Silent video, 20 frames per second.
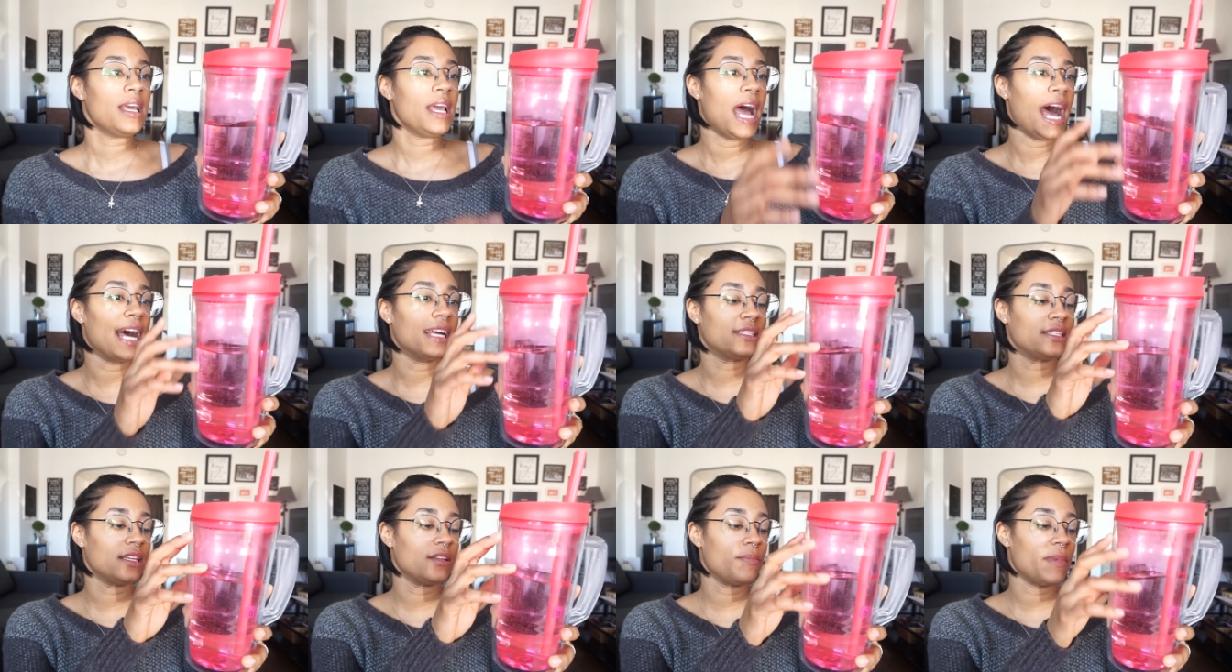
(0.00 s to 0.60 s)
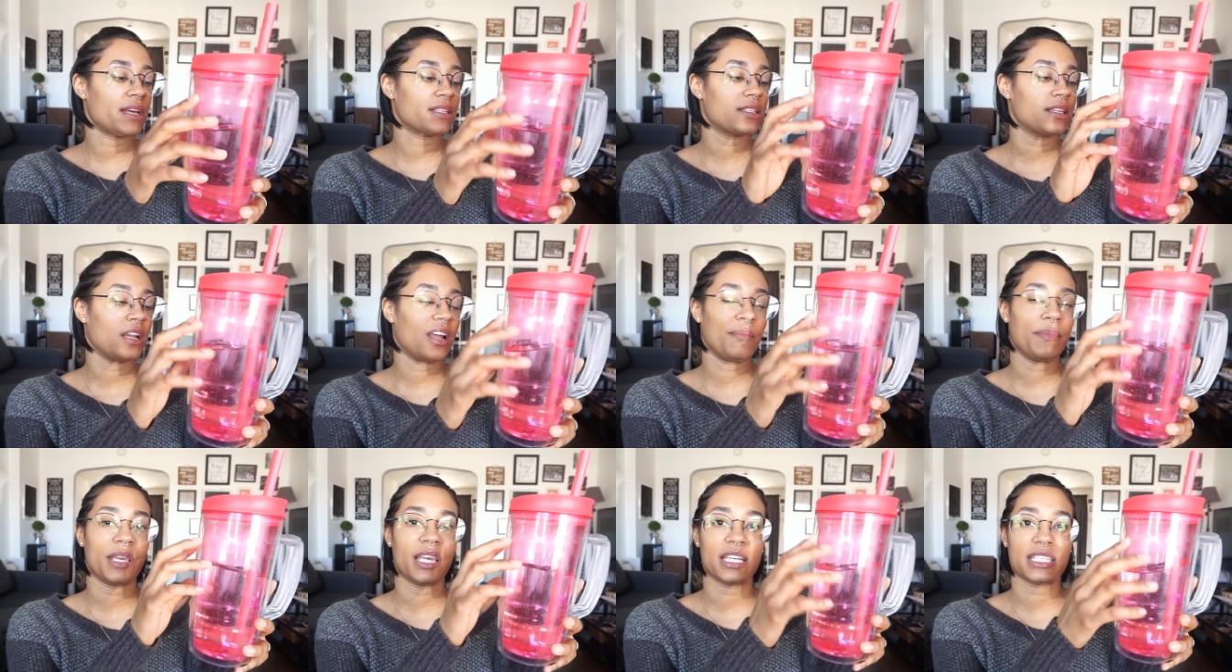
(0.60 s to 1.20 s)
I did mess it
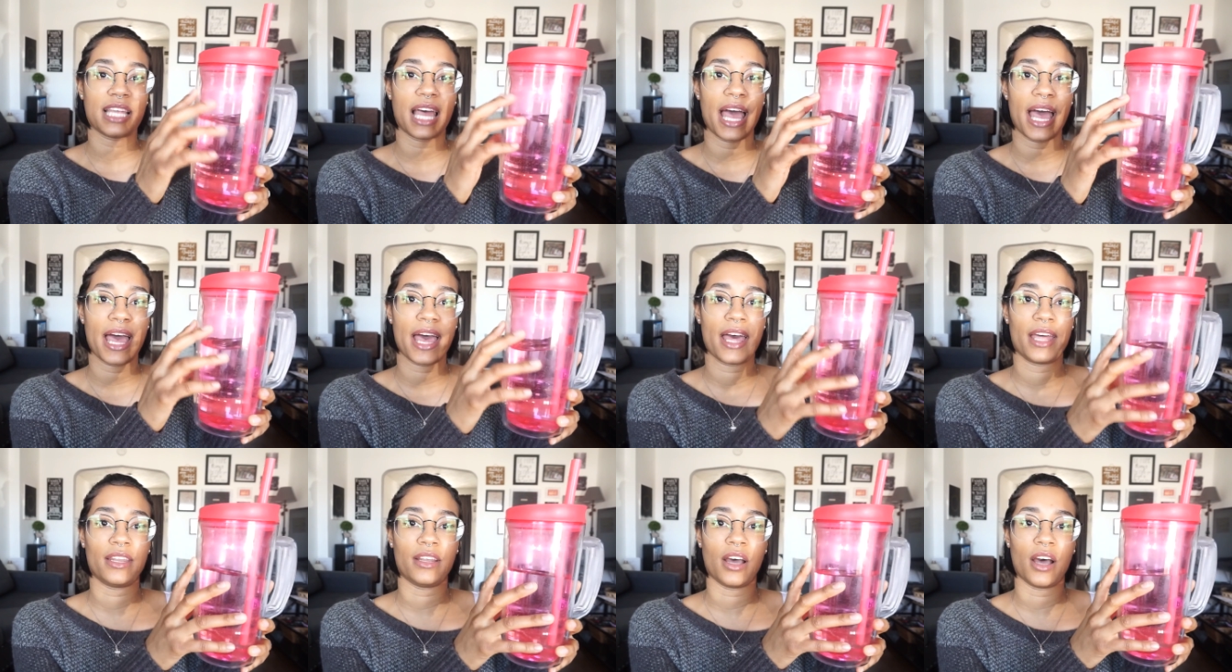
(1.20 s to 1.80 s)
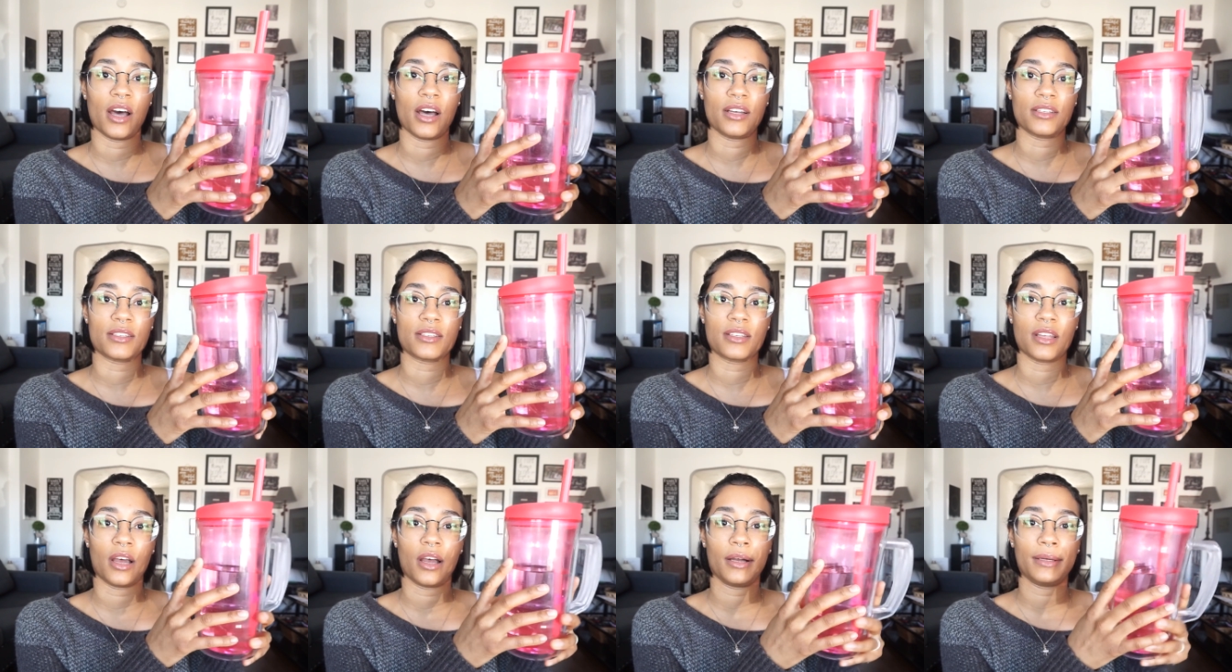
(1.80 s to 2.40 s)
up because I had uh,
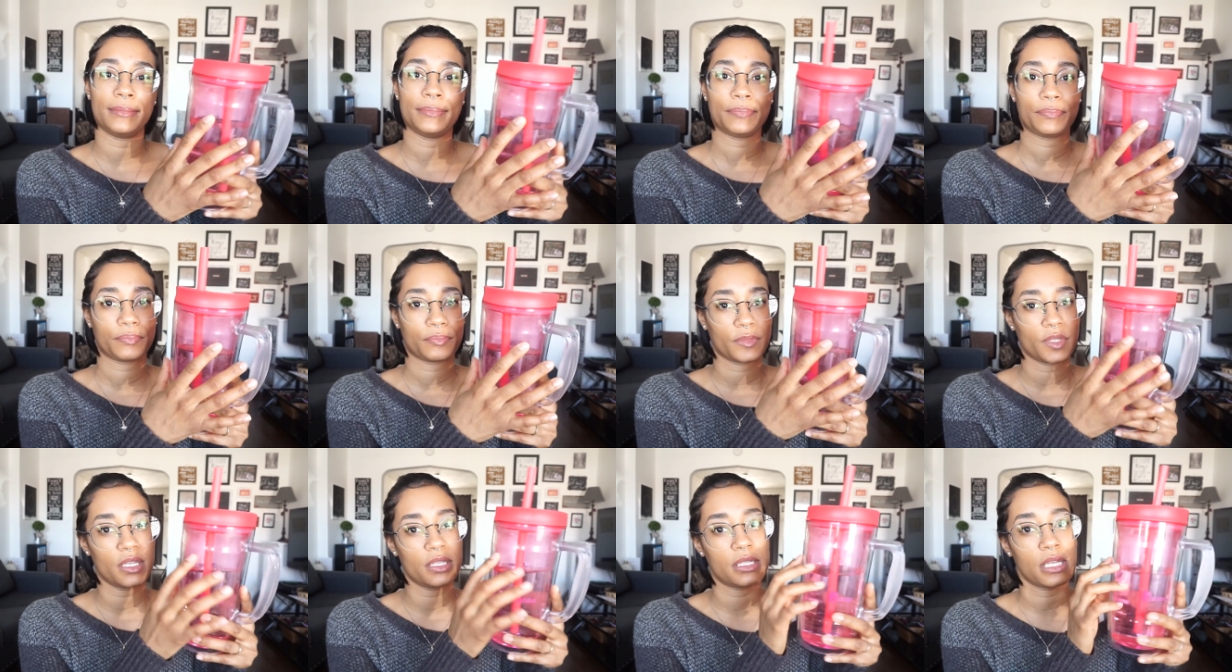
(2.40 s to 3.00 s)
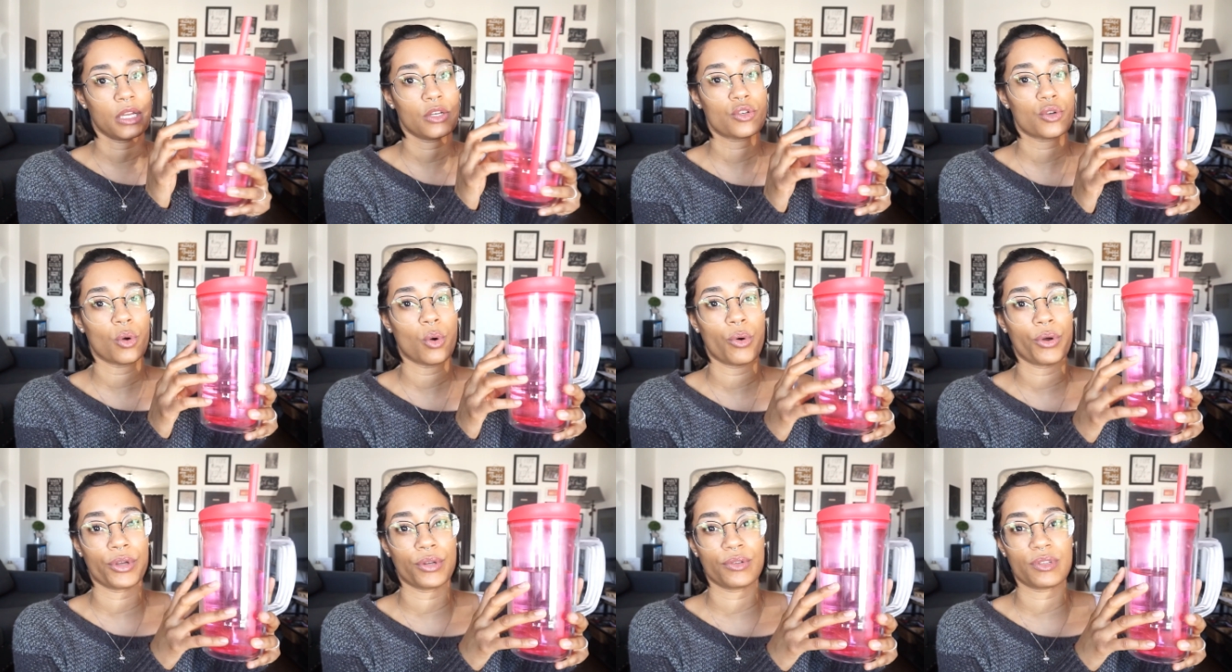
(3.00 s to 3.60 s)
some essential
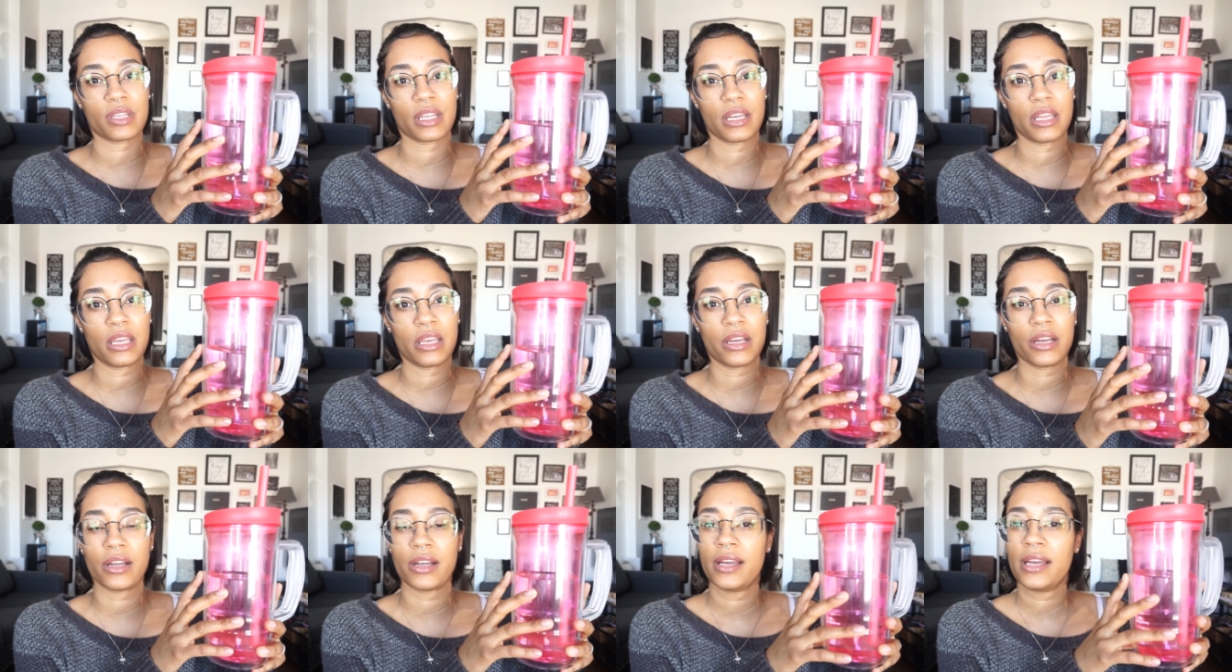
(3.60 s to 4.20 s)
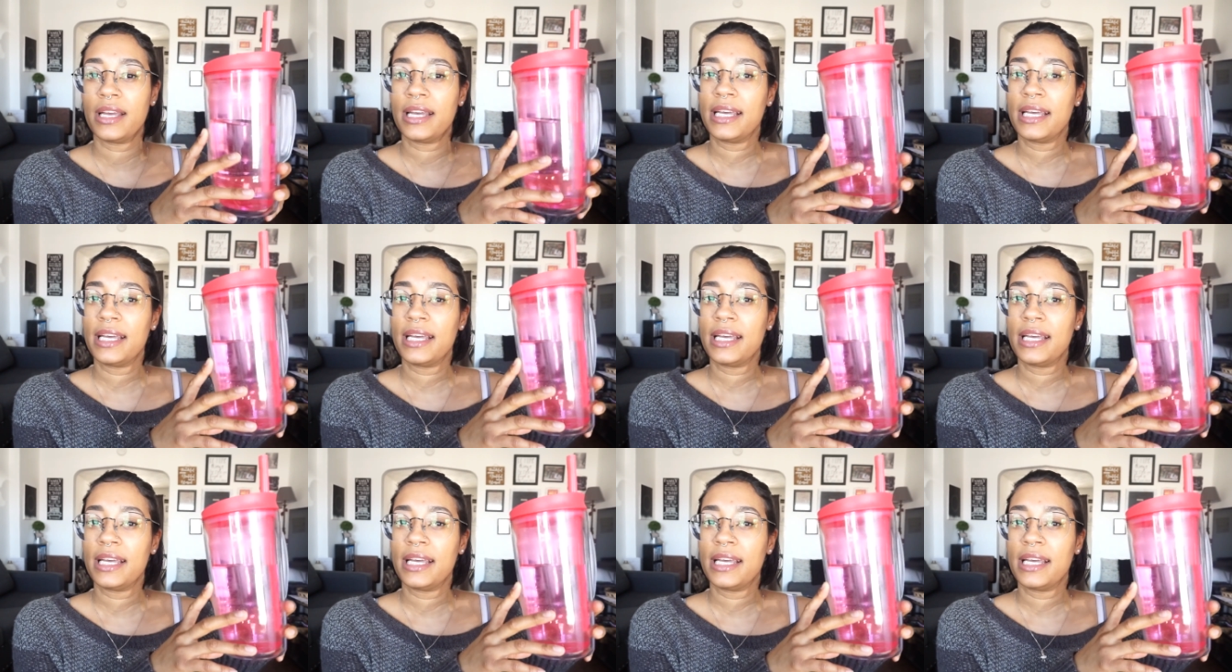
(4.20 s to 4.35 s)
oils in here,